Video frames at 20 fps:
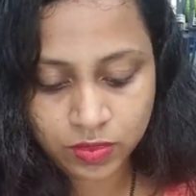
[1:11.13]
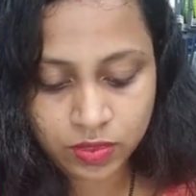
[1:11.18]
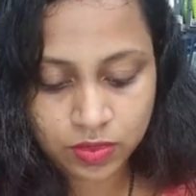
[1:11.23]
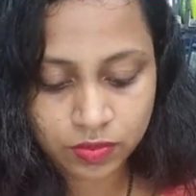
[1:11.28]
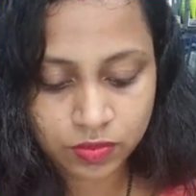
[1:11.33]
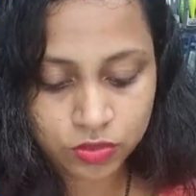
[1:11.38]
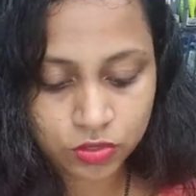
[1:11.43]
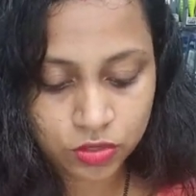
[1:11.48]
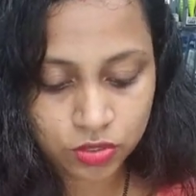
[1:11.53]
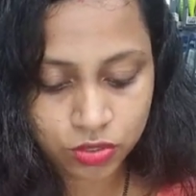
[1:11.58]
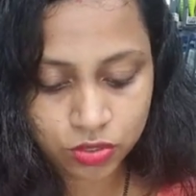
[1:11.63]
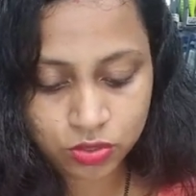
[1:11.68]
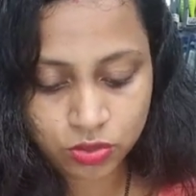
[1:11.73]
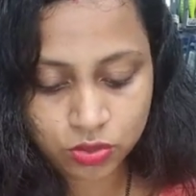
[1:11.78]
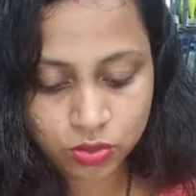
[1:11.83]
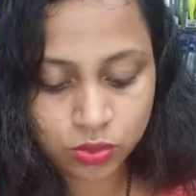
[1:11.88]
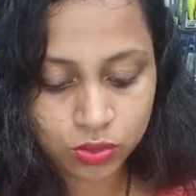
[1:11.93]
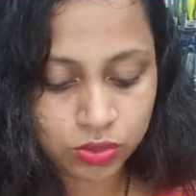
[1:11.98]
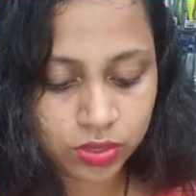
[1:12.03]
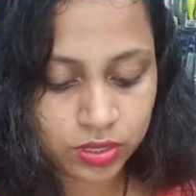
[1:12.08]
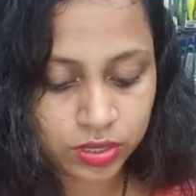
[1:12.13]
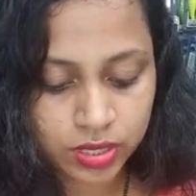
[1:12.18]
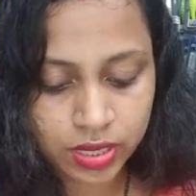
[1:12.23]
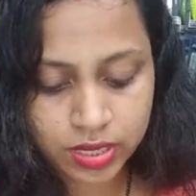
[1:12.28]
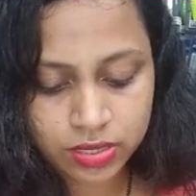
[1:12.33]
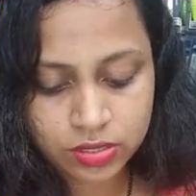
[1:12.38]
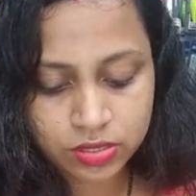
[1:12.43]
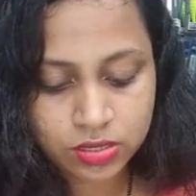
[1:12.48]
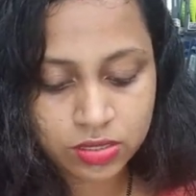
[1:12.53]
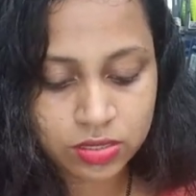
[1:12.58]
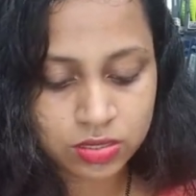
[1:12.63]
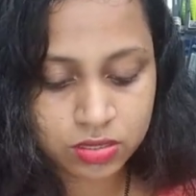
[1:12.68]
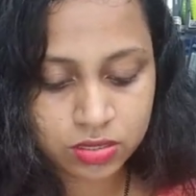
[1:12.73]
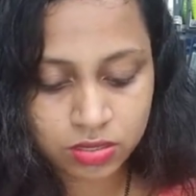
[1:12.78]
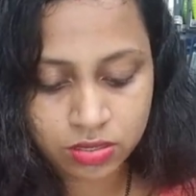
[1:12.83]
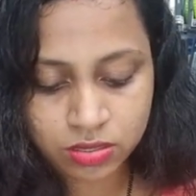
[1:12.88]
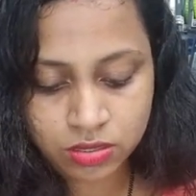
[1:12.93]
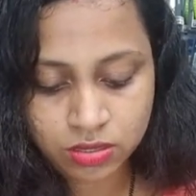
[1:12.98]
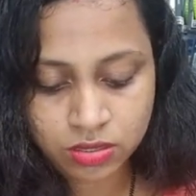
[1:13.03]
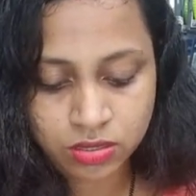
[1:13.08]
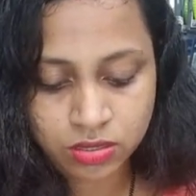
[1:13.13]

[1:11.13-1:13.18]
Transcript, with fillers: You have to just hold it and just